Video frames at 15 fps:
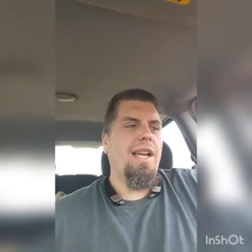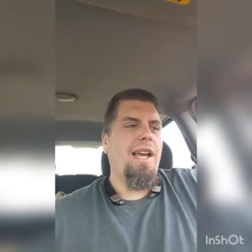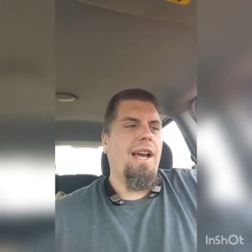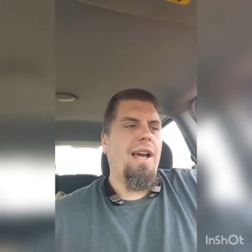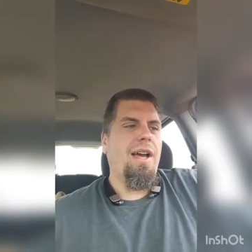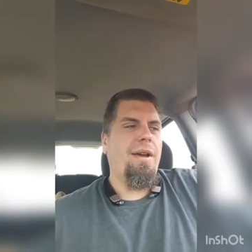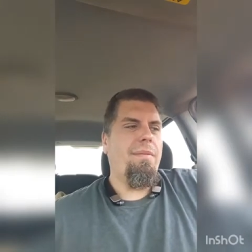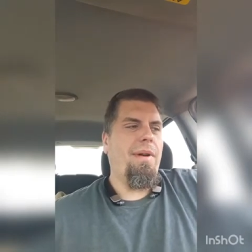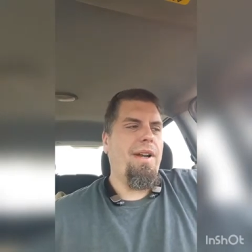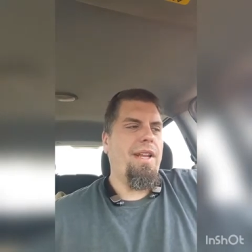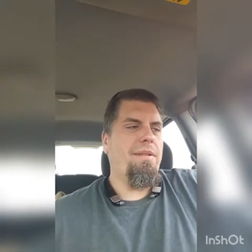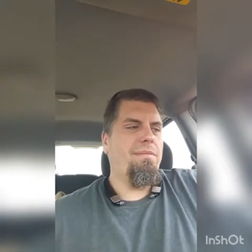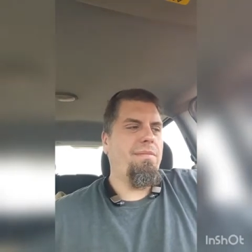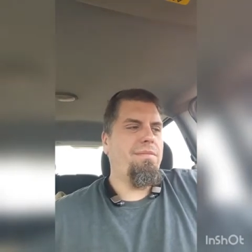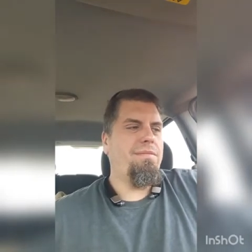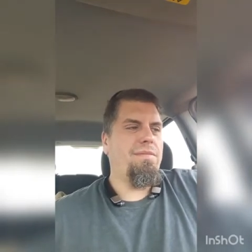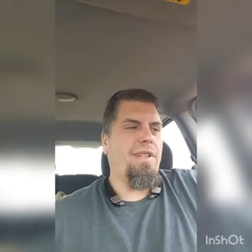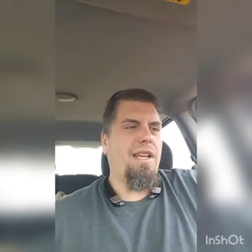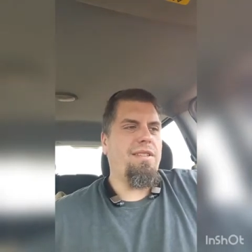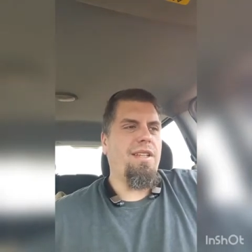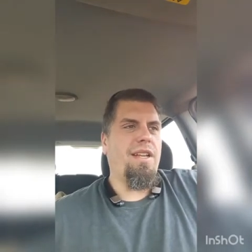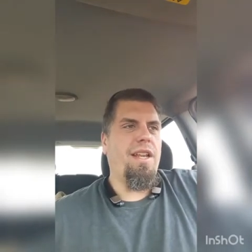I
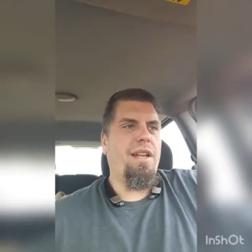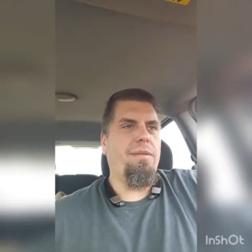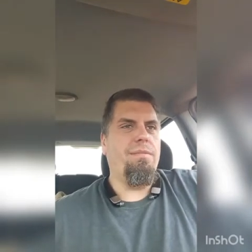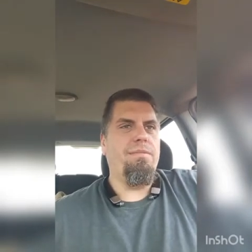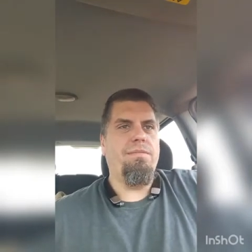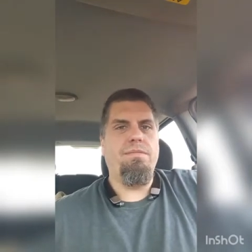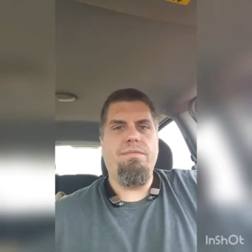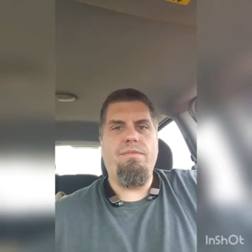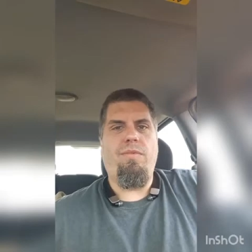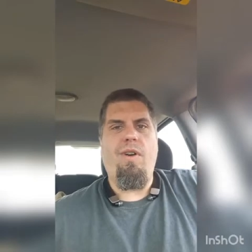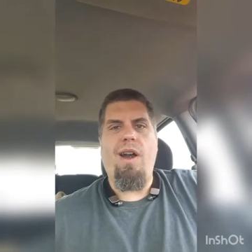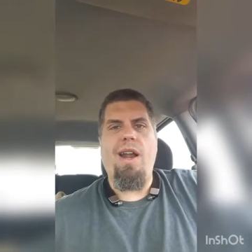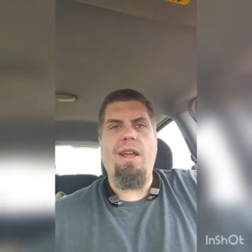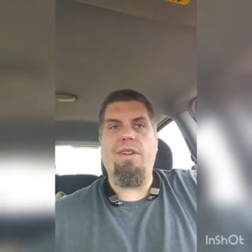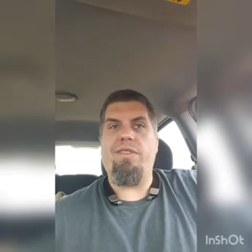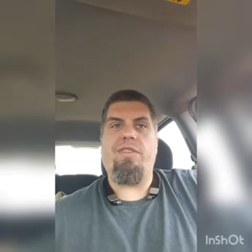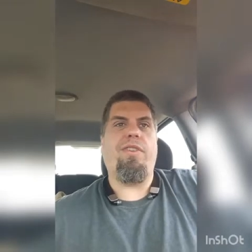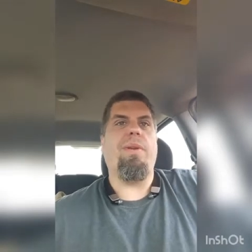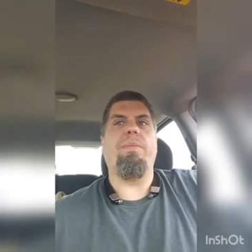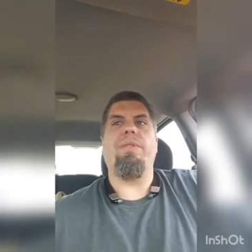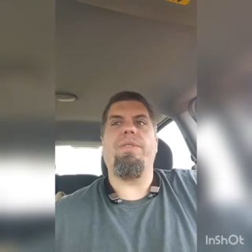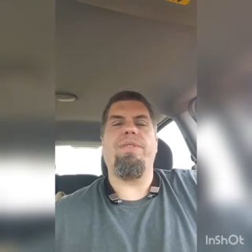guess I need to write out a
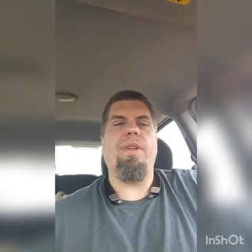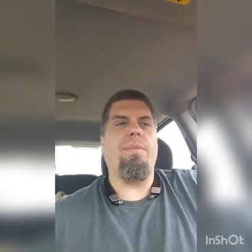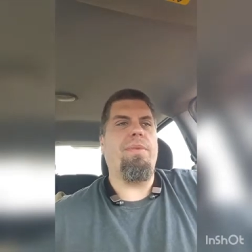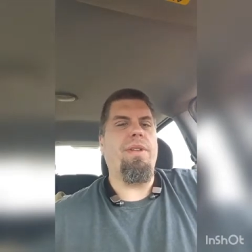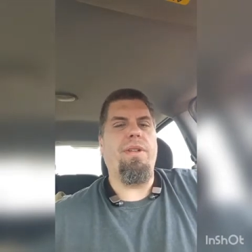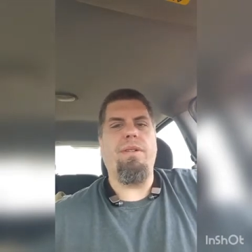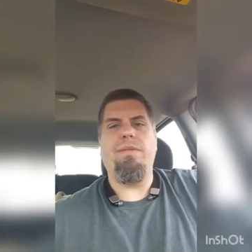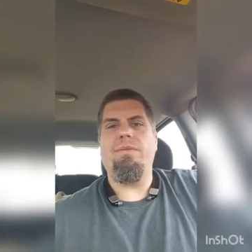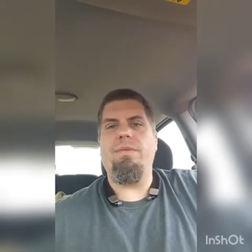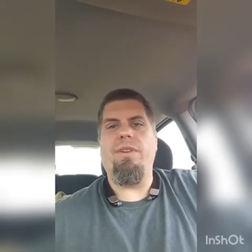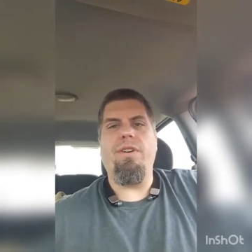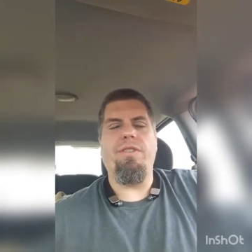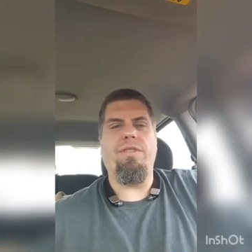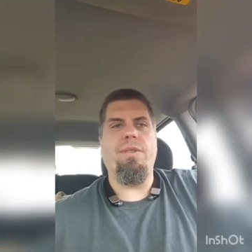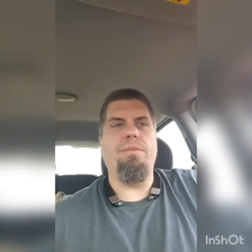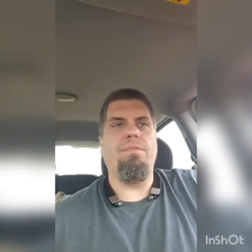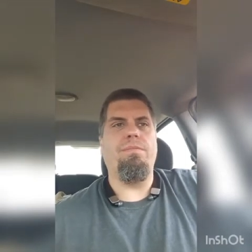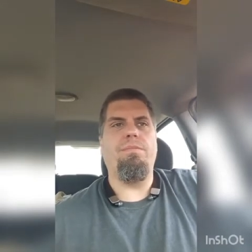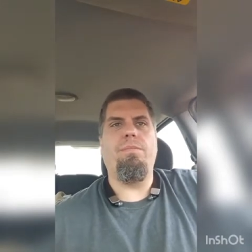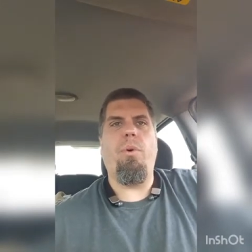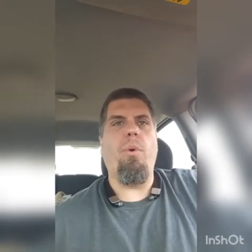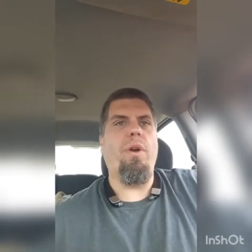script or something, or some
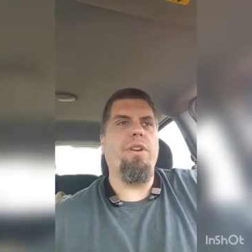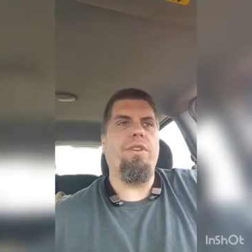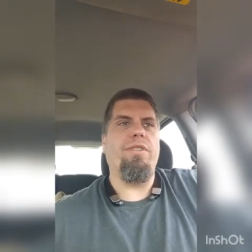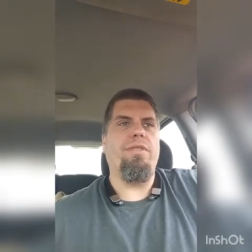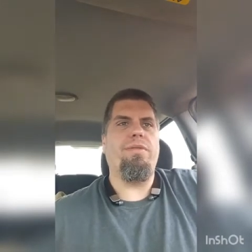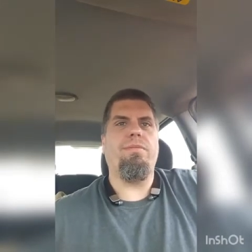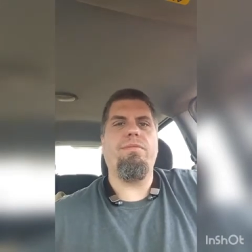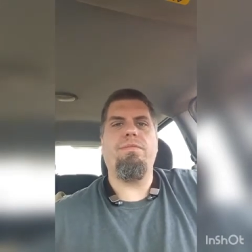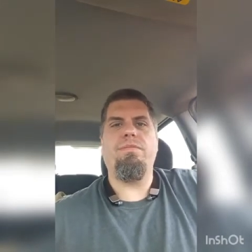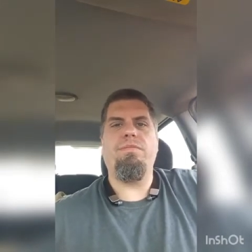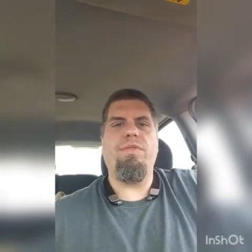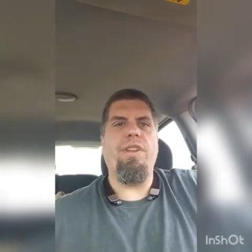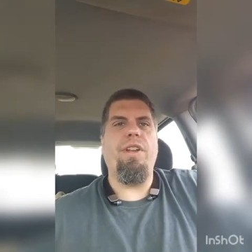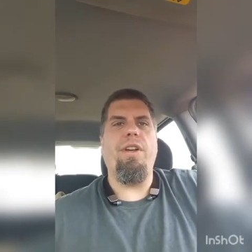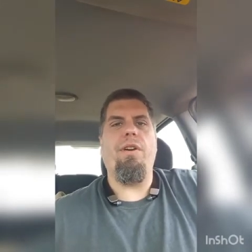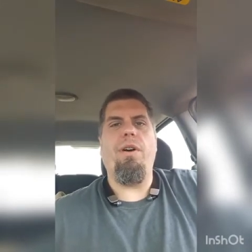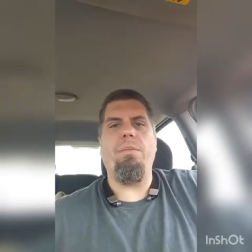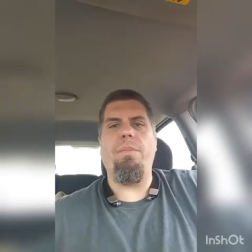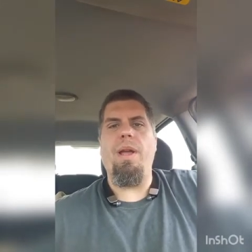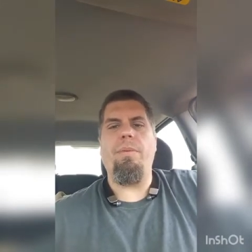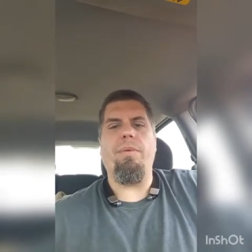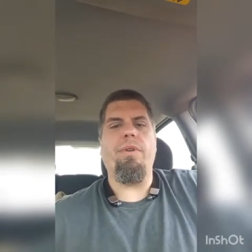pointers, on
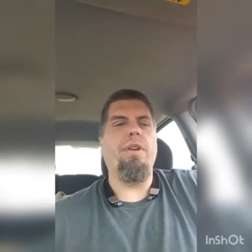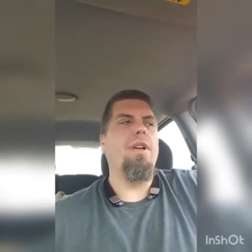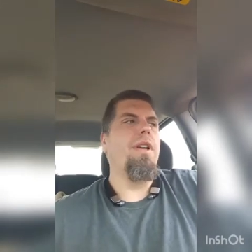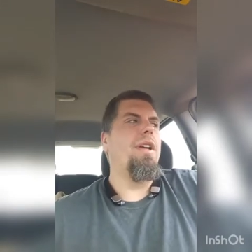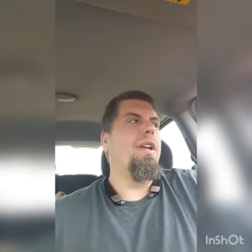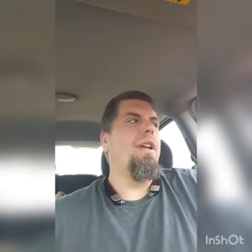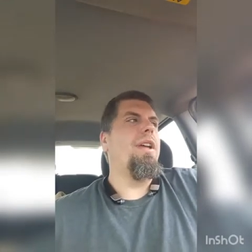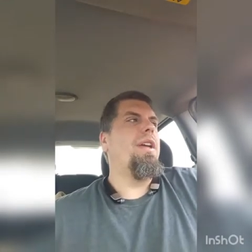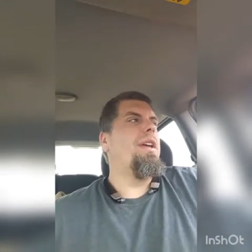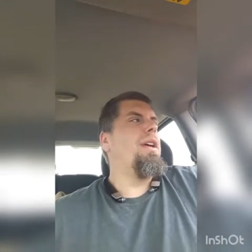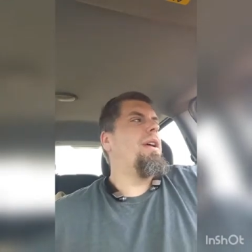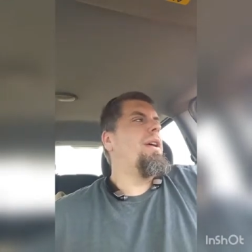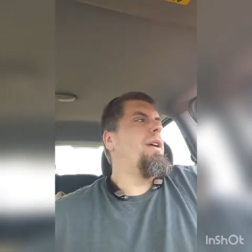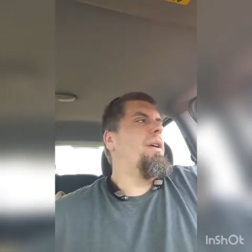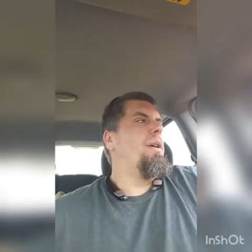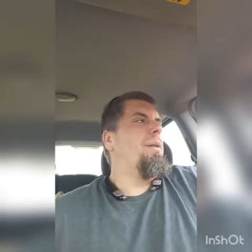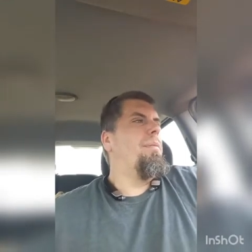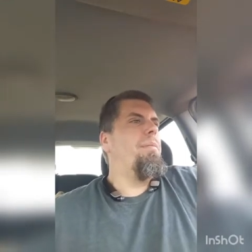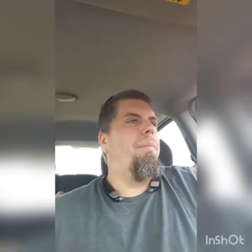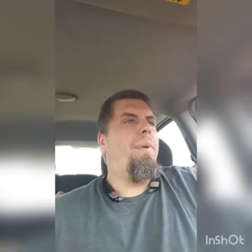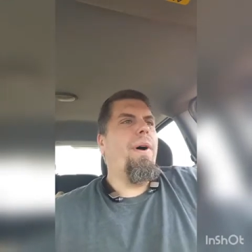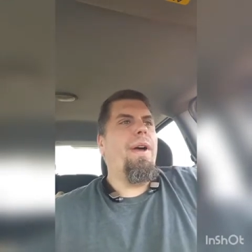paper.
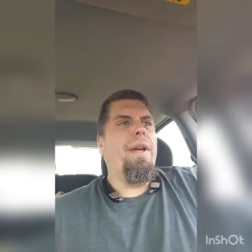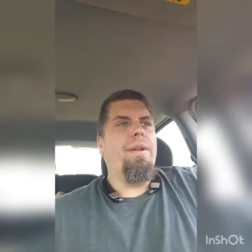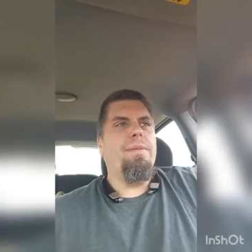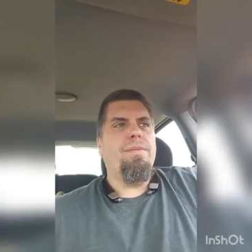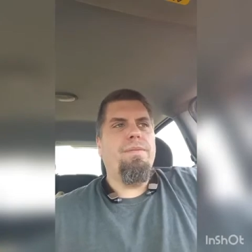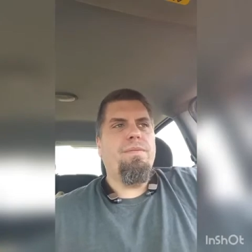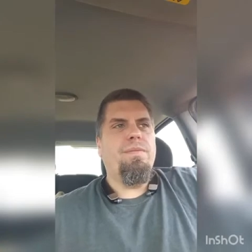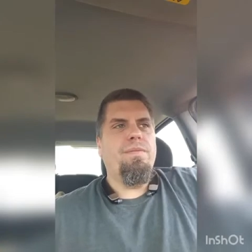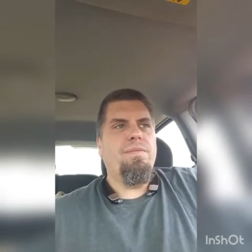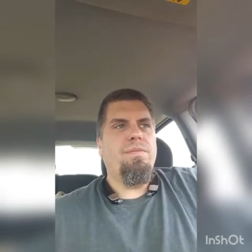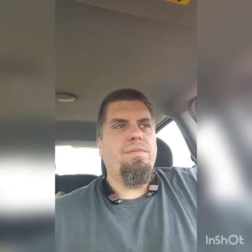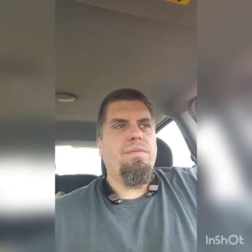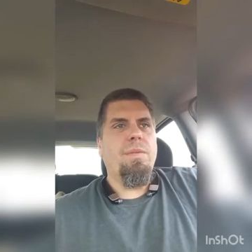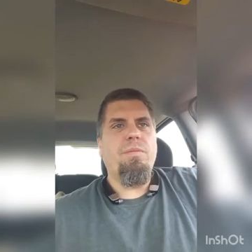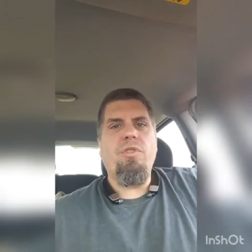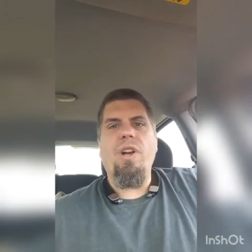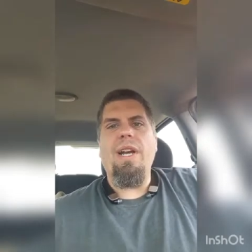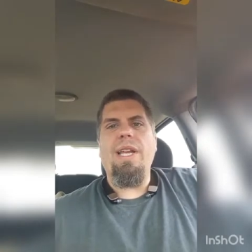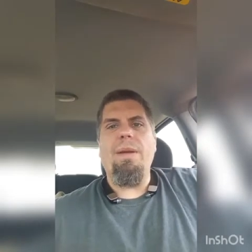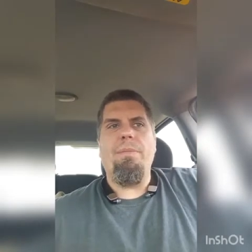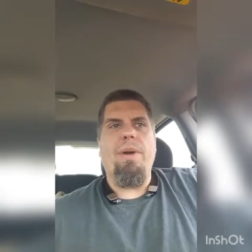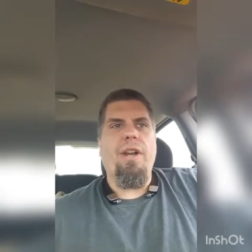But I'm trying to
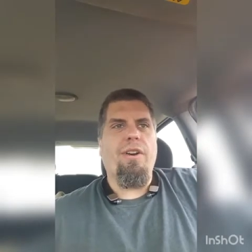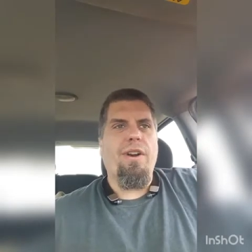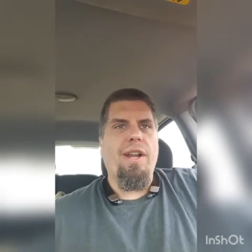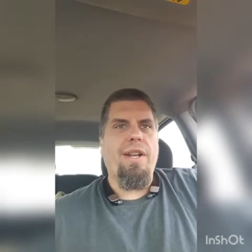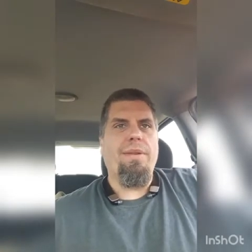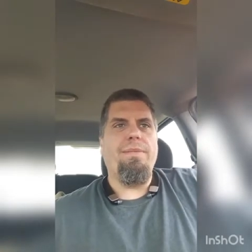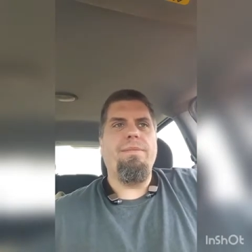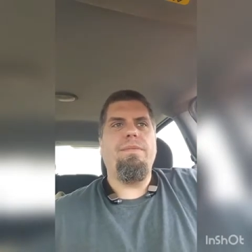get better at it.